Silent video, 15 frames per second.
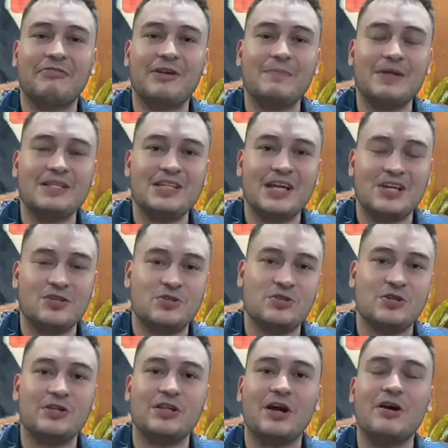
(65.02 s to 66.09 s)

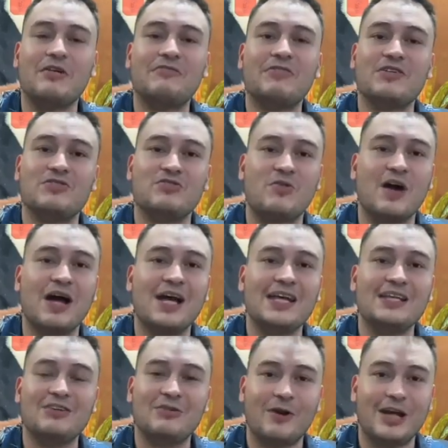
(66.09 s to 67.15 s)
fermentation of dried
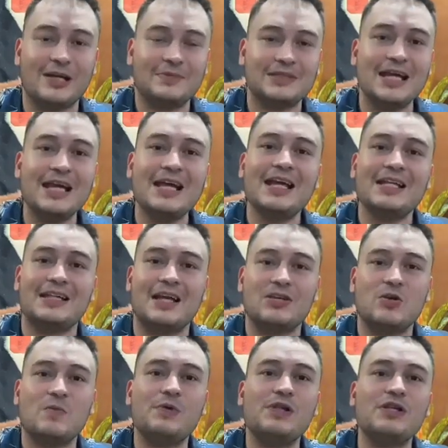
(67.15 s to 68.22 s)
grapes that
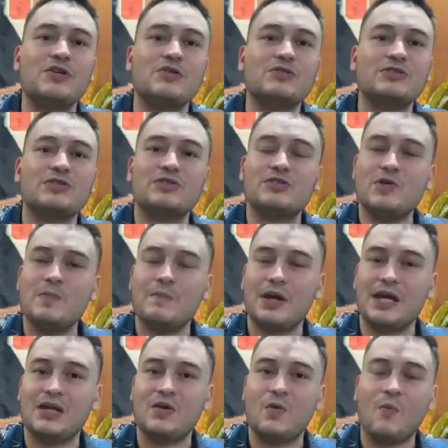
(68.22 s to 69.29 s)
you will use to
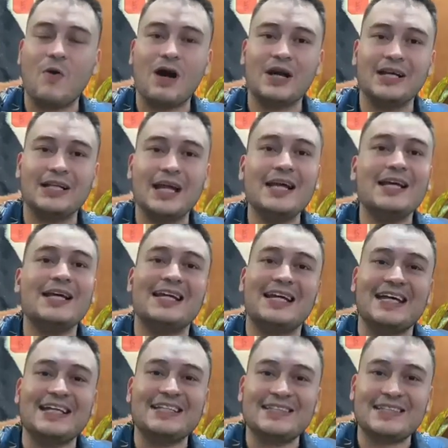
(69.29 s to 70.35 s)
make wine
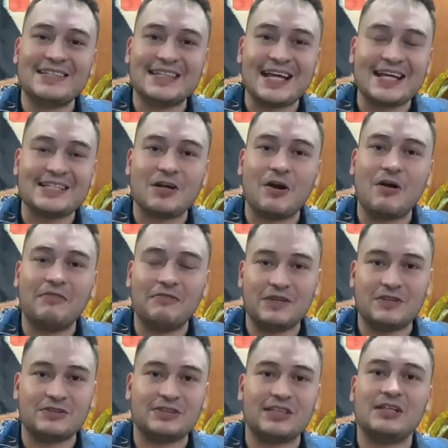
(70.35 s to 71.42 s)
instead of
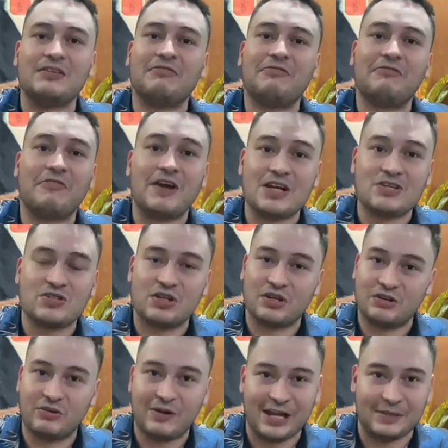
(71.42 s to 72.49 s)
using fresh
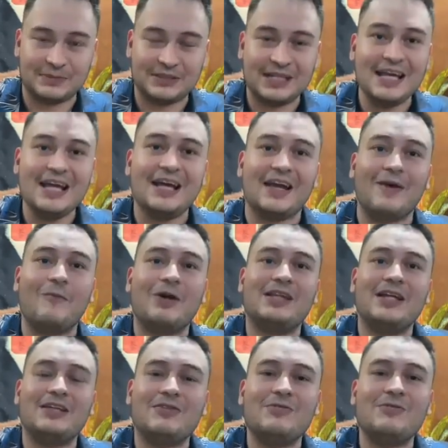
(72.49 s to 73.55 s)
grapes. And what
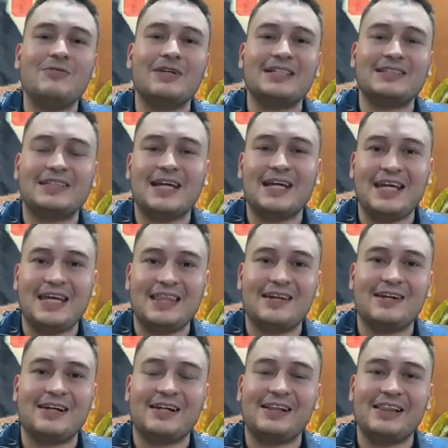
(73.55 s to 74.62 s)
they do is they
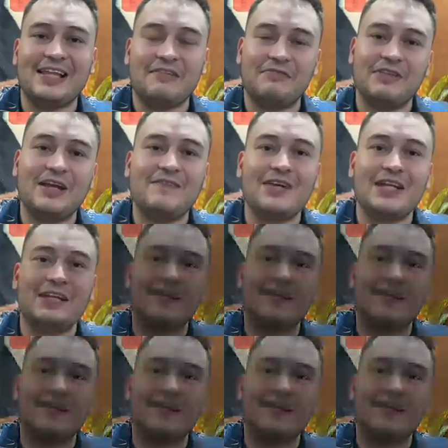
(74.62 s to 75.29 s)
either leave them in